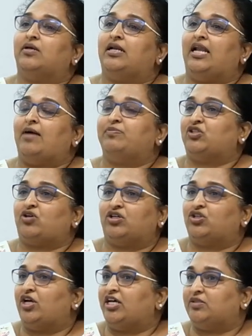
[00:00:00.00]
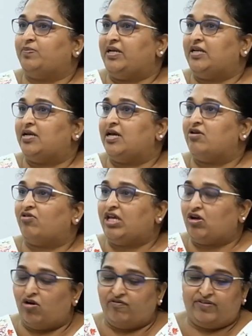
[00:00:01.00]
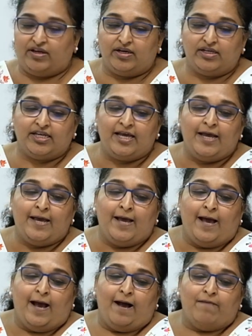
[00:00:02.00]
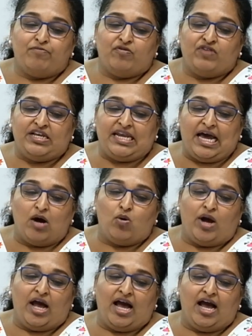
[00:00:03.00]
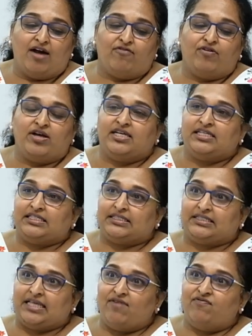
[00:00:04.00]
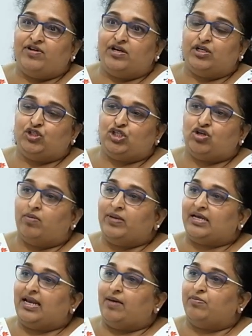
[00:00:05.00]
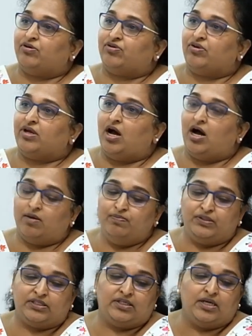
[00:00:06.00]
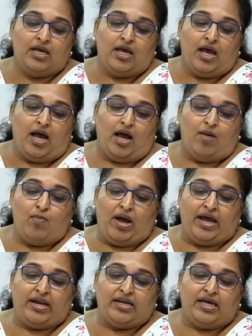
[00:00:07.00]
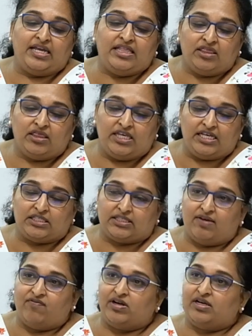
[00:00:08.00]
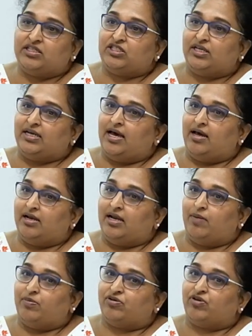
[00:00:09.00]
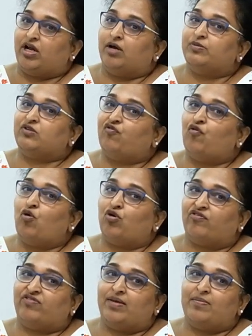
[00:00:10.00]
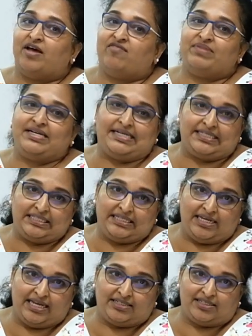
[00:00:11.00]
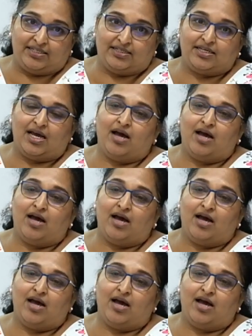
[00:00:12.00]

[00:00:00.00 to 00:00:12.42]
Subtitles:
lab structure has been reconfigured. We now have 7 genomic laboratory hubs. And in these 7 laboratory hubs, 4 of them have been designated